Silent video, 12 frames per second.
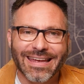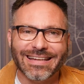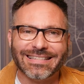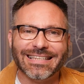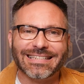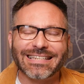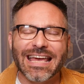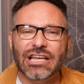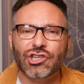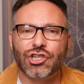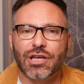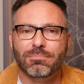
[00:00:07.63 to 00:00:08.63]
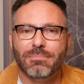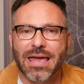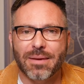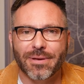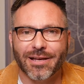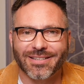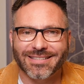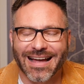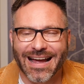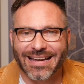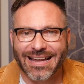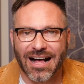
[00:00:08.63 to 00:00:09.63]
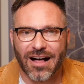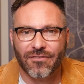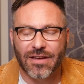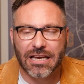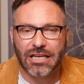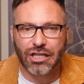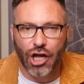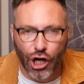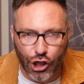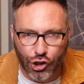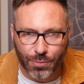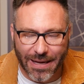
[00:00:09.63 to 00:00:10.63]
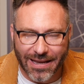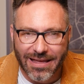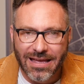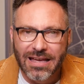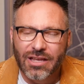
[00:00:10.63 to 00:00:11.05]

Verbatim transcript: is the tension may be a sign of enlargement.